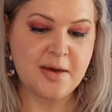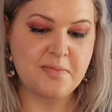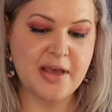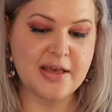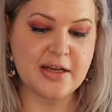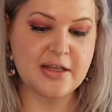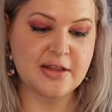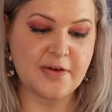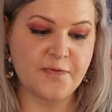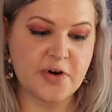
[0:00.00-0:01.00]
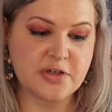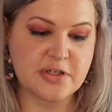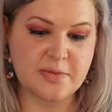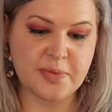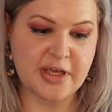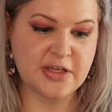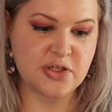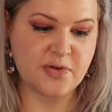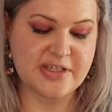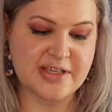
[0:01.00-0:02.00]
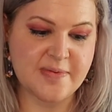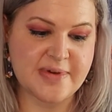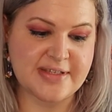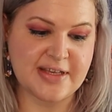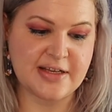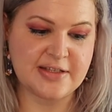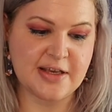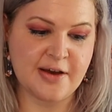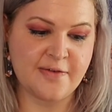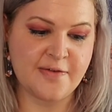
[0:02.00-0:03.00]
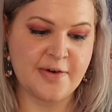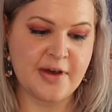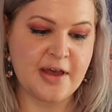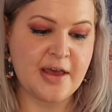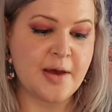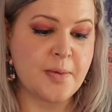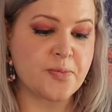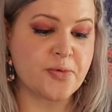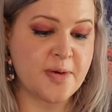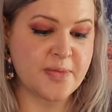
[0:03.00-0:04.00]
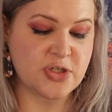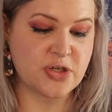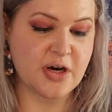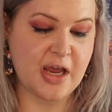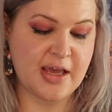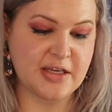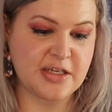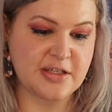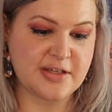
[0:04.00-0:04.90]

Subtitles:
making it the first place to exhibit signs of premature aging